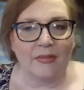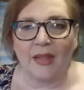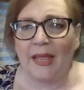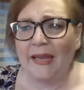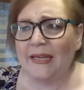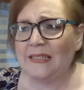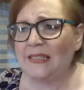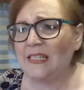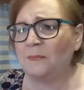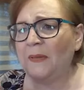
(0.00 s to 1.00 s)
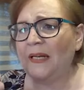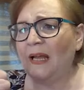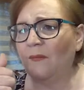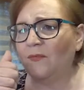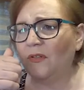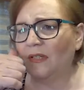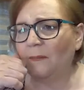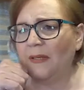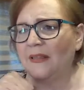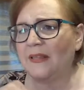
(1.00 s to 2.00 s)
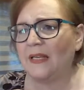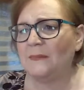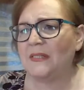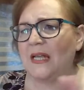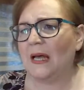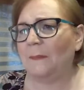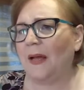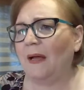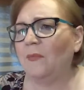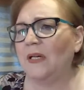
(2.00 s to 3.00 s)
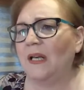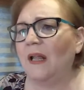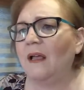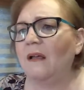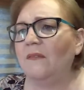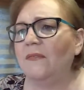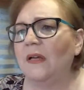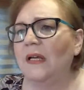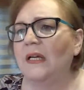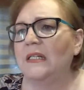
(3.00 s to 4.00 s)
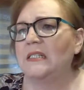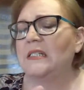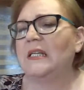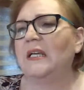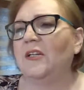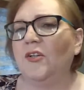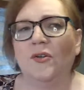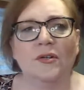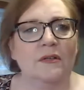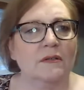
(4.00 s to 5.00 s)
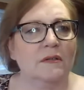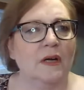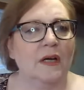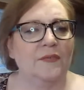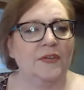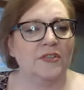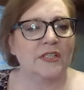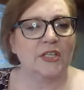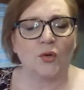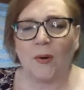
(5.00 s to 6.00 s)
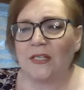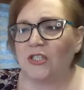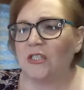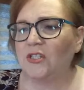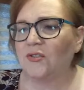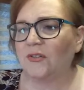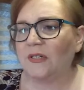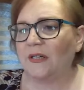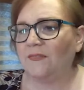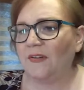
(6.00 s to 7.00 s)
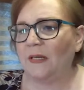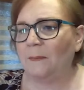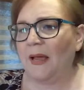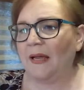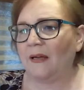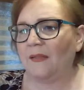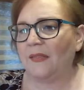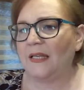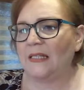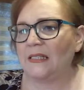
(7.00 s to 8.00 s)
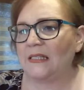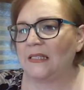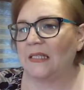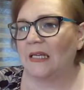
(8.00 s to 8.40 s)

Hey, has this been helpful? Give me a thumbs up. I would love to get your, uh, if there's any questions or any feedback on this.